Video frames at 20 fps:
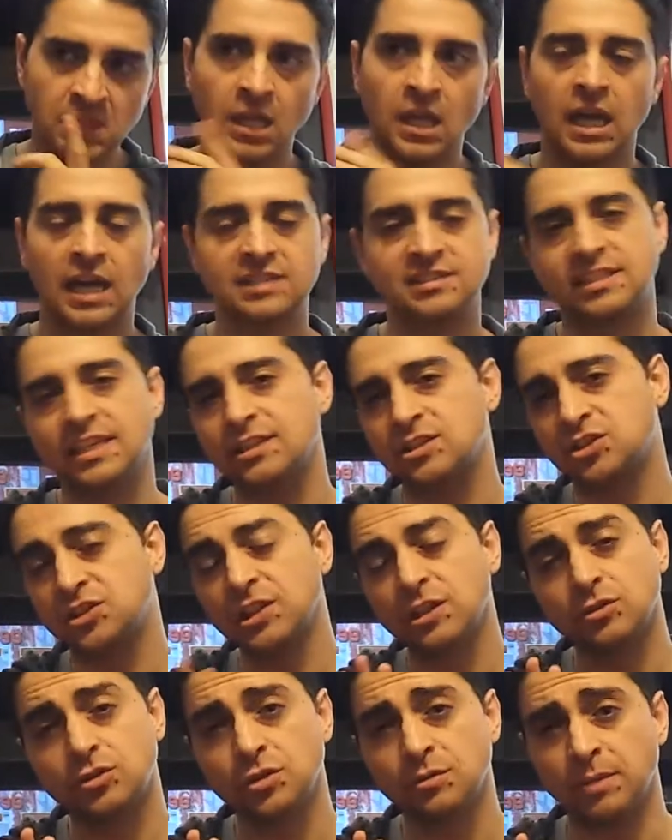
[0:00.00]
I said, it's
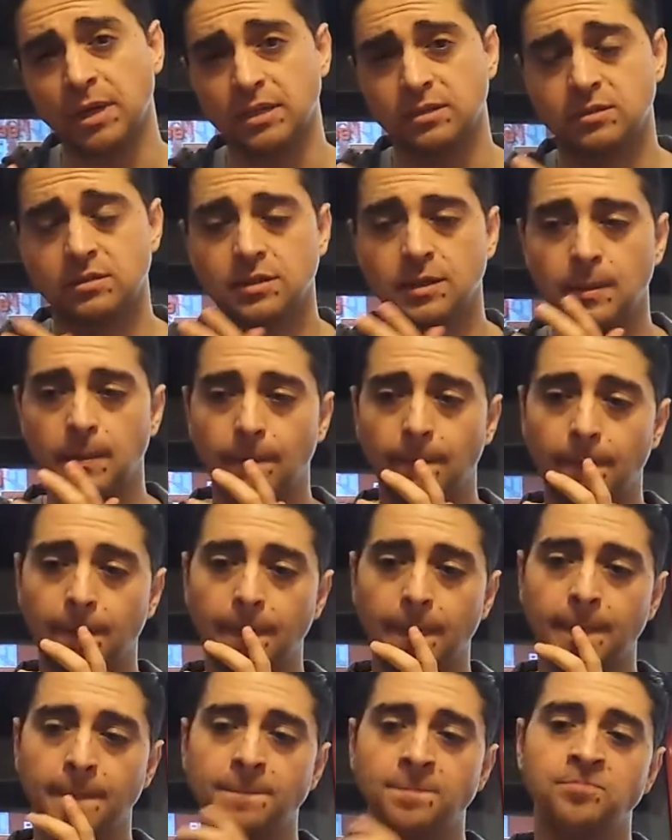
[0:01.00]
still too much.
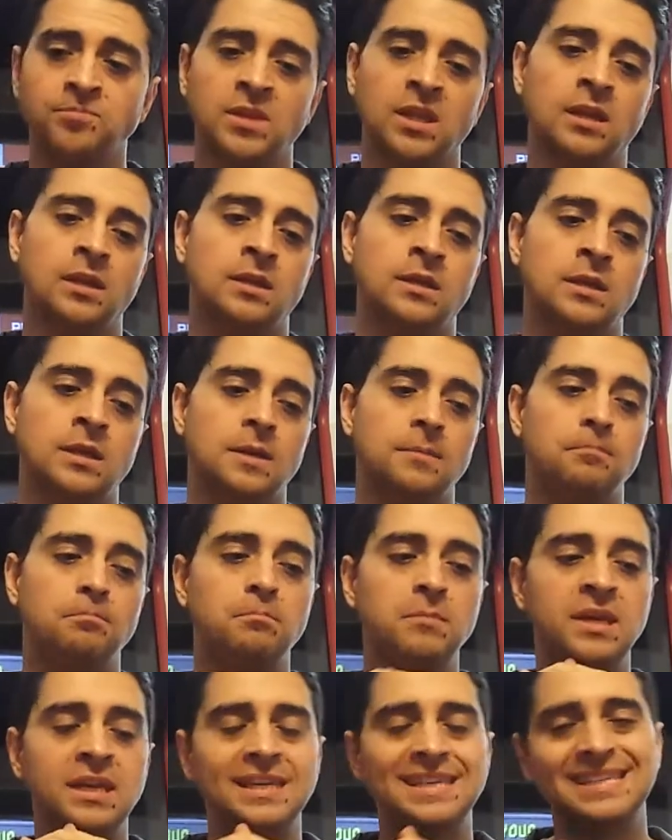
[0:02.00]

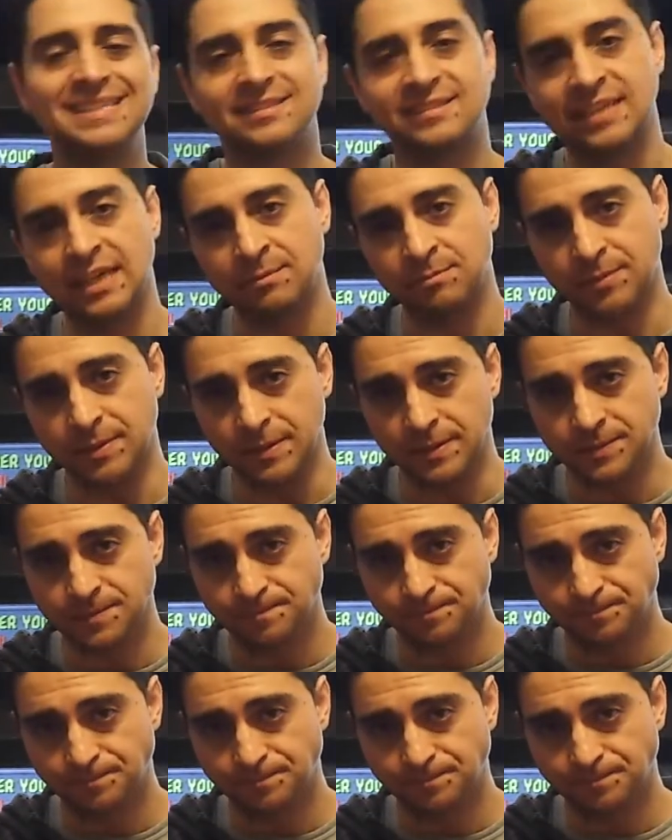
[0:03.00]
Mid-December.